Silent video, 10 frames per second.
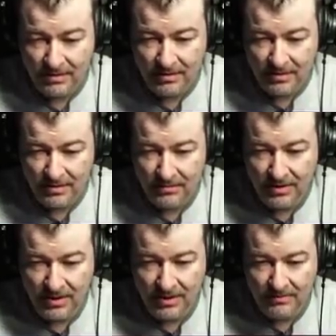they will
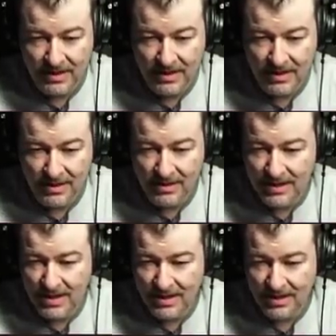end up being
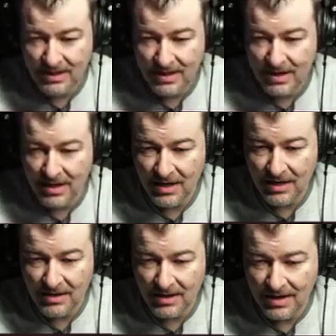naked,
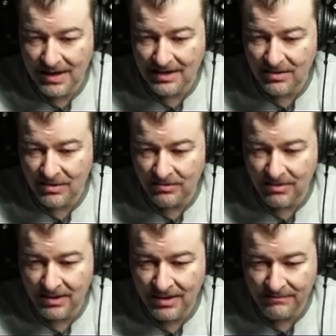and I don't want
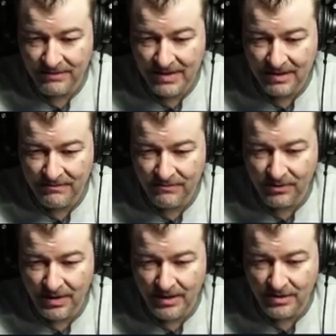to get flagged
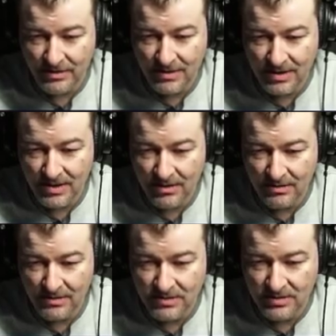for nudity on
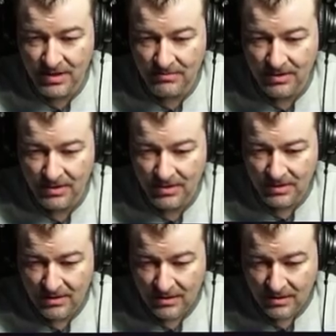the stream.
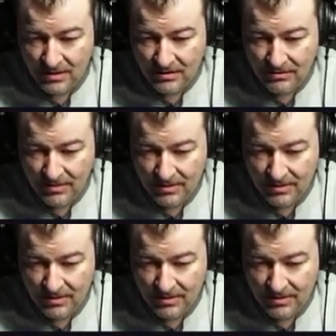But